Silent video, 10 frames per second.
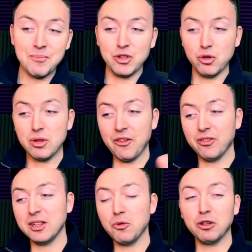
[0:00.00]
you
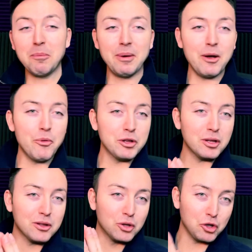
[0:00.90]
definitely want to pay with
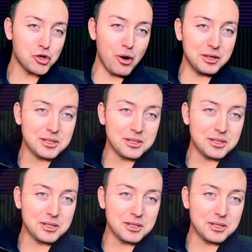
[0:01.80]
Dogecoins.